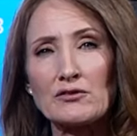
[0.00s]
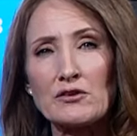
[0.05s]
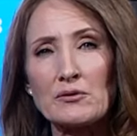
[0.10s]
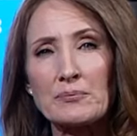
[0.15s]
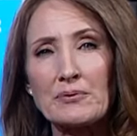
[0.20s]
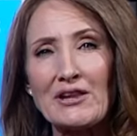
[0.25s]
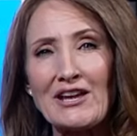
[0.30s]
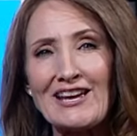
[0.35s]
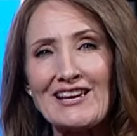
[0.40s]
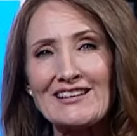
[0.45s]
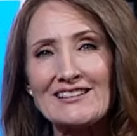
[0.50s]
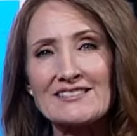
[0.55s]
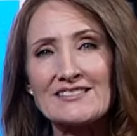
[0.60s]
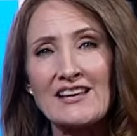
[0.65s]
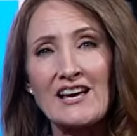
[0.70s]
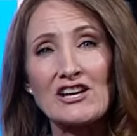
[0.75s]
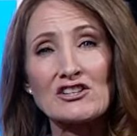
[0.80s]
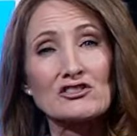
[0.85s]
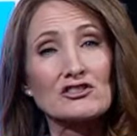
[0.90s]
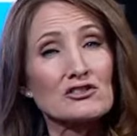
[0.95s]
the plains,
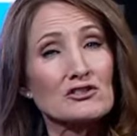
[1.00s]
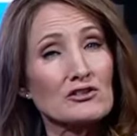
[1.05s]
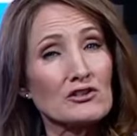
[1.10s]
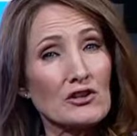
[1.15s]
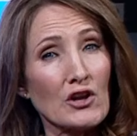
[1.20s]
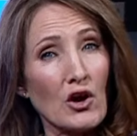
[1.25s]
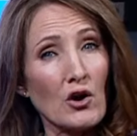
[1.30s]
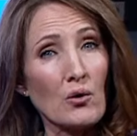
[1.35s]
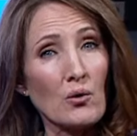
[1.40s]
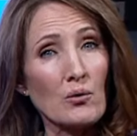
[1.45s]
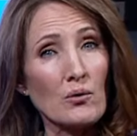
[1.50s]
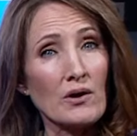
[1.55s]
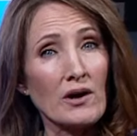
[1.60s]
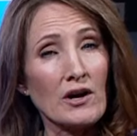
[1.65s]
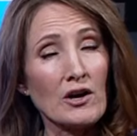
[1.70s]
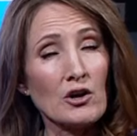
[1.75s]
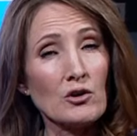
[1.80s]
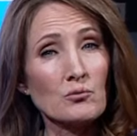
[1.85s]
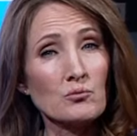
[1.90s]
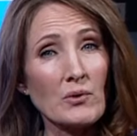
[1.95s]
a snow
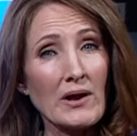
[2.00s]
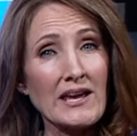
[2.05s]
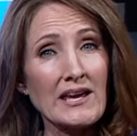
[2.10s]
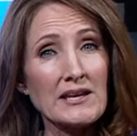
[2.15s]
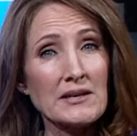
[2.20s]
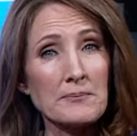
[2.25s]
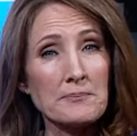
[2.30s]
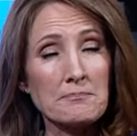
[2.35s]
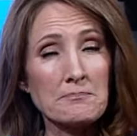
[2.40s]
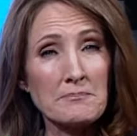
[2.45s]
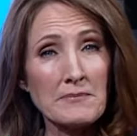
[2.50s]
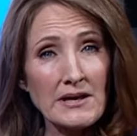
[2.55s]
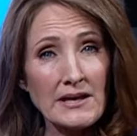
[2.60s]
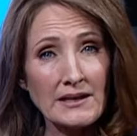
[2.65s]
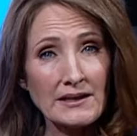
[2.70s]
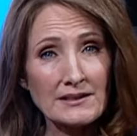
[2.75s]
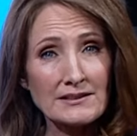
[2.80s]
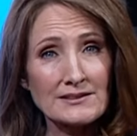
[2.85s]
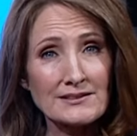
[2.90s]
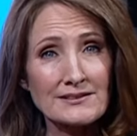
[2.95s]
rain
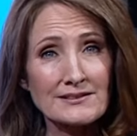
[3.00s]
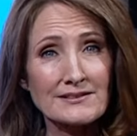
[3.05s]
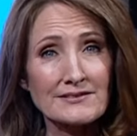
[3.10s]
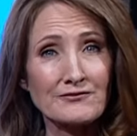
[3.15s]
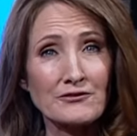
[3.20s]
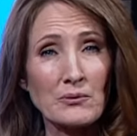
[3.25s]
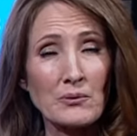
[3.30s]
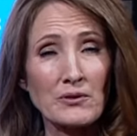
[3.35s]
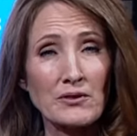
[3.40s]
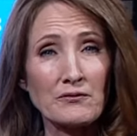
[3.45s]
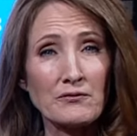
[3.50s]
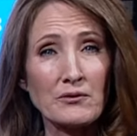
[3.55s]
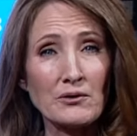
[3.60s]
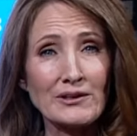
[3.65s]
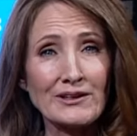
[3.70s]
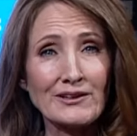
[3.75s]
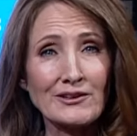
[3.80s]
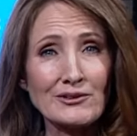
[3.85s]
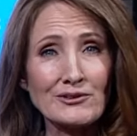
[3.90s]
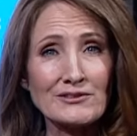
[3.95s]
mix for the
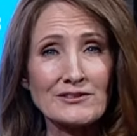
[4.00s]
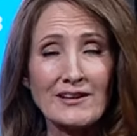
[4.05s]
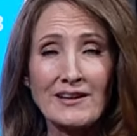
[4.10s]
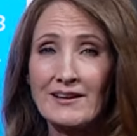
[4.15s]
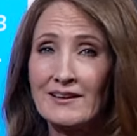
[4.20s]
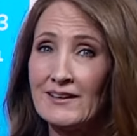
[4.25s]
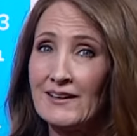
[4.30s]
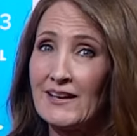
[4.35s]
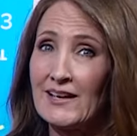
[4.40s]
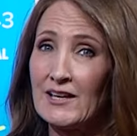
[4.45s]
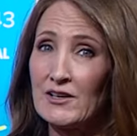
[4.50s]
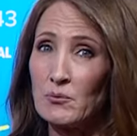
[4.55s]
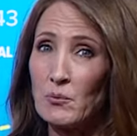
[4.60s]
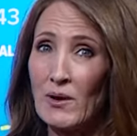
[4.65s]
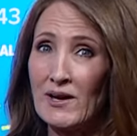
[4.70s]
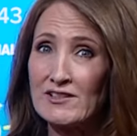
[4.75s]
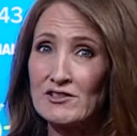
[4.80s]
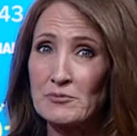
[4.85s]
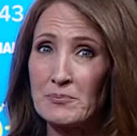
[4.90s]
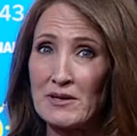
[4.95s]
foothills and a
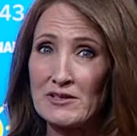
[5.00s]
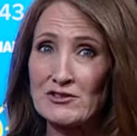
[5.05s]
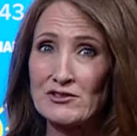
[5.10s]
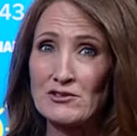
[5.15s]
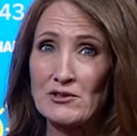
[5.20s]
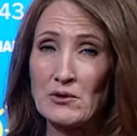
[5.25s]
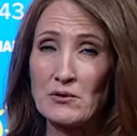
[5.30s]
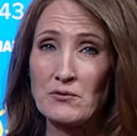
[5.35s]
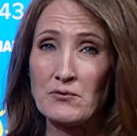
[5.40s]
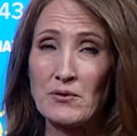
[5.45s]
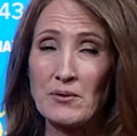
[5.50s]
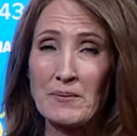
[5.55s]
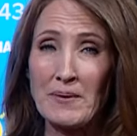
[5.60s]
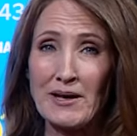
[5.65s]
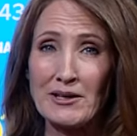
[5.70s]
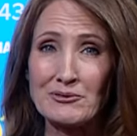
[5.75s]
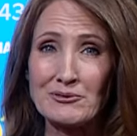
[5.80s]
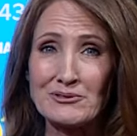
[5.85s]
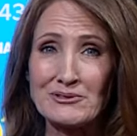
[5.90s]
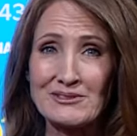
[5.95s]
widespread snow for the
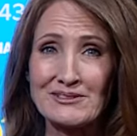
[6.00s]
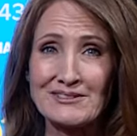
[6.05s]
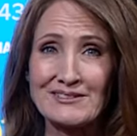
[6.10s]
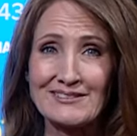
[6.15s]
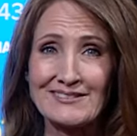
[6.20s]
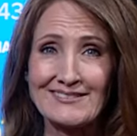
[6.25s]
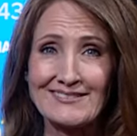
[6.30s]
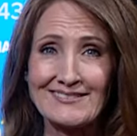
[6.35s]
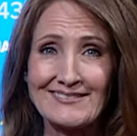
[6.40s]
mountains.